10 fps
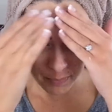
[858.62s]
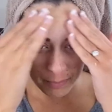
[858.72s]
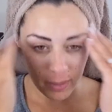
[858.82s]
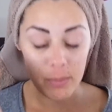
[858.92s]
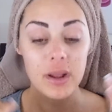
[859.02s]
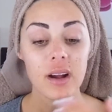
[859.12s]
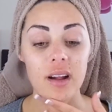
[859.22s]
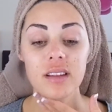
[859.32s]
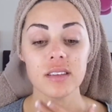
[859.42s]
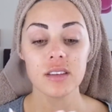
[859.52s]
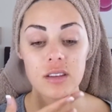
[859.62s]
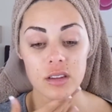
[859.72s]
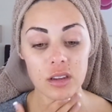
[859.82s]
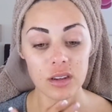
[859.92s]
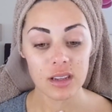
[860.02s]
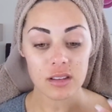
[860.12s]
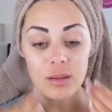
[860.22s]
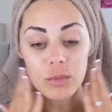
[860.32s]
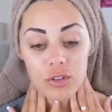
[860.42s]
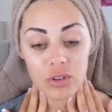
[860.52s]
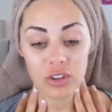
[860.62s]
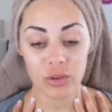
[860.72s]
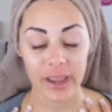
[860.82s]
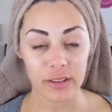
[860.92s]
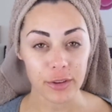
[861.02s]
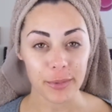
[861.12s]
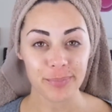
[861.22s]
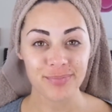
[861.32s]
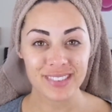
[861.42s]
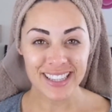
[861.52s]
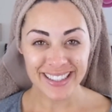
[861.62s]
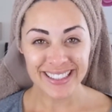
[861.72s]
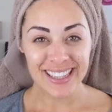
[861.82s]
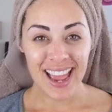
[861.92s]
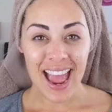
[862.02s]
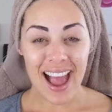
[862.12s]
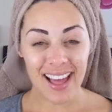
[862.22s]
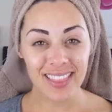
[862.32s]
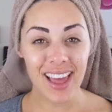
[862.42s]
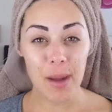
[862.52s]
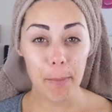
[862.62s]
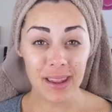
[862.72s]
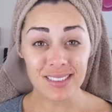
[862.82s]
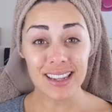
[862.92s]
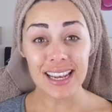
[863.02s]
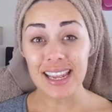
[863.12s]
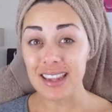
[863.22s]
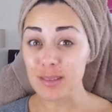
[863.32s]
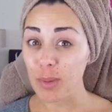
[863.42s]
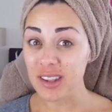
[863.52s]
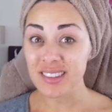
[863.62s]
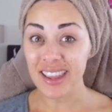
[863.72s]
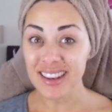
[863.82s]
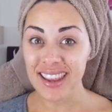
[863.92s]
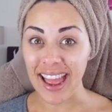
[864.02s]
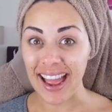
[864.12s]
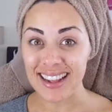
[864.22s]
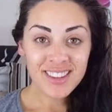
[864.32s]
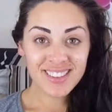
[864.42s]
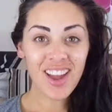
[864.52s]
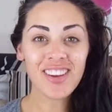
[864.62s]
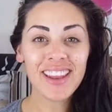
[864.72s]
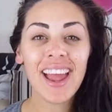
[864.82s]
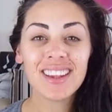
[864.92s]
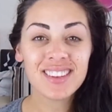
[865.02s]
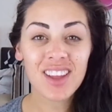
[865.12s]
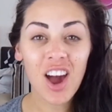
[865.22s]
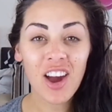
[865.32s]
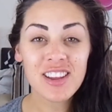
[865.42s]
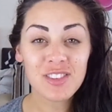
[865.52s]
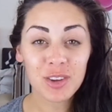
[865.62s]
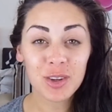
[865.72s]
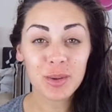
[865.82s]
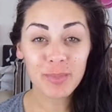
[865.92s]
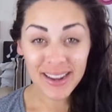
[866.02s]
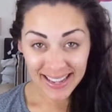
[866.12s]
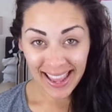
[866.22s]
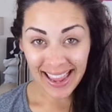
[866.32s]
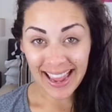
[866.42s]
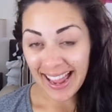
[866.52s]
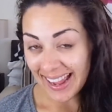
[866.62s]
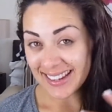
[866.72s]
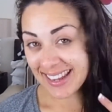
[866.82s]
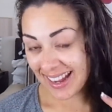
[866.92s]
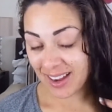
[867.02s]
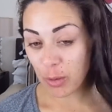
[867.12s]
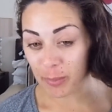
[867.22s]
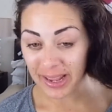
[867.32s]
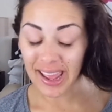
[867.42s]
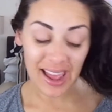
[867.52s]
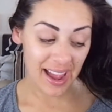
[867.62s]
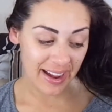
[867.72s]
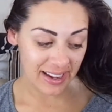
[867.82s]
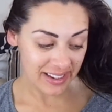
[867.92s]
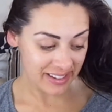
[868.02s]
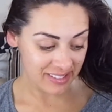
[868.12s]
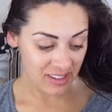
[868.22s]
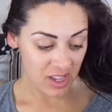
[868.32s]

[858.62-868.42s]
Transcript: but because you need to moisturise your neck too. And that basically is my skincare. So next I do my hair. Now my hair is